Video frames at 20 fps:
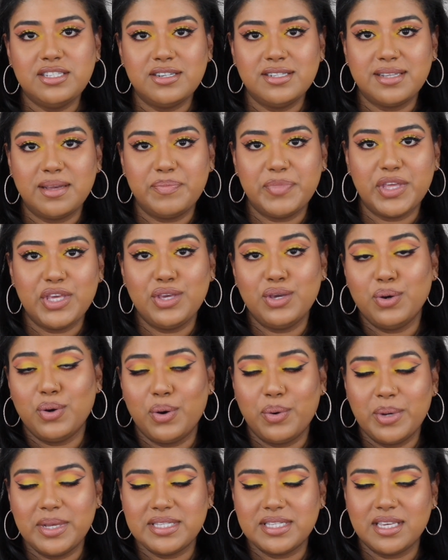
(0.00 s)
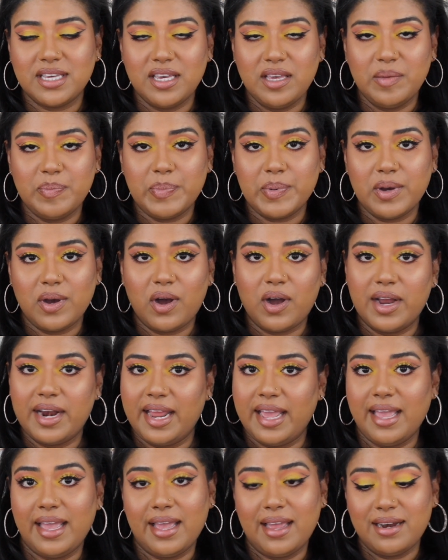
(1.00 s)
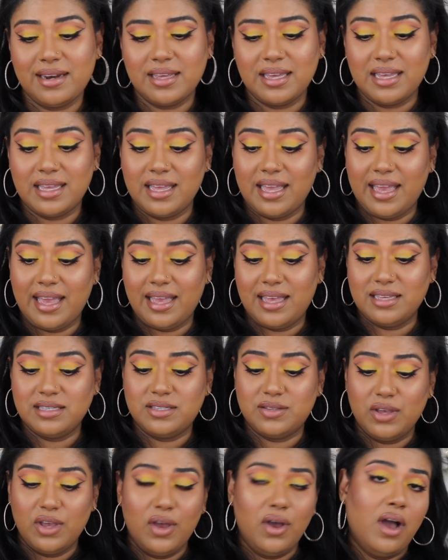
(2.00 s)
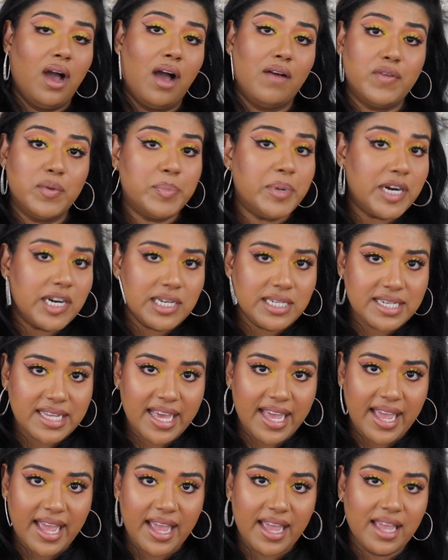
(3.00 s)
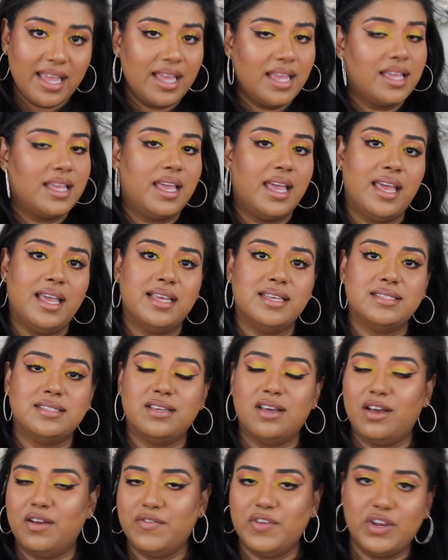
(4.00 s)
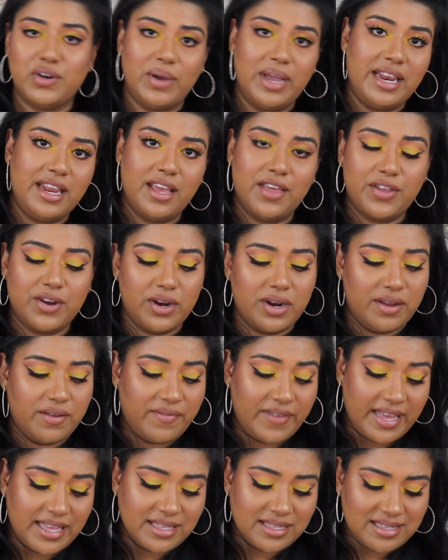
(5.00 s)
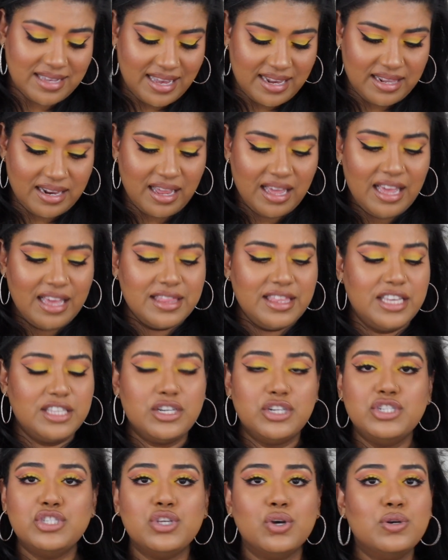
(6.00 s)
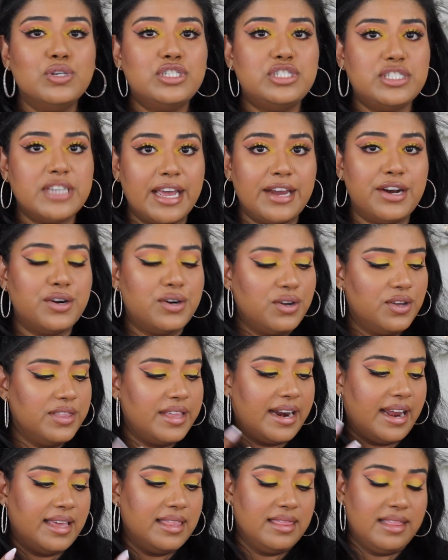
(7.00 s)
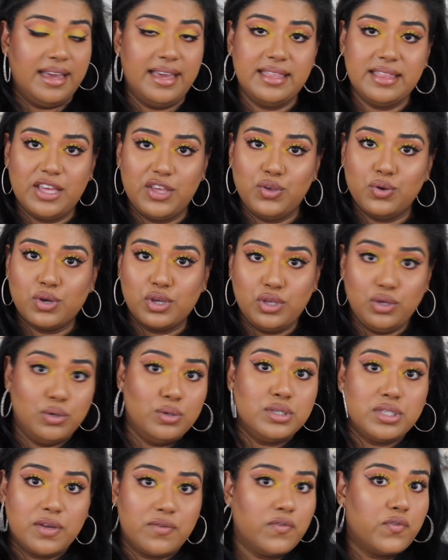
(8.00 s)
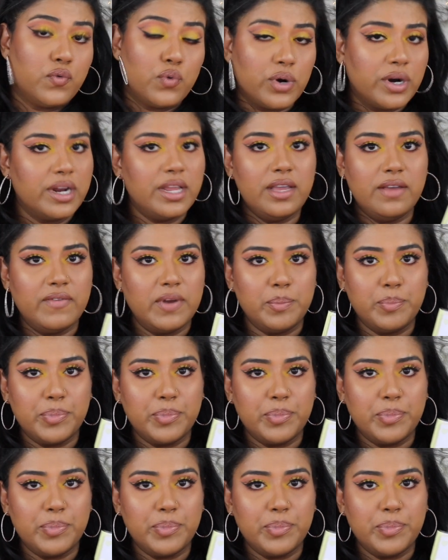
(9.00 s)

are something you always keep on hand in case of a birthday, in case of, you know, any other events. And these are so general that I like that you can use it for even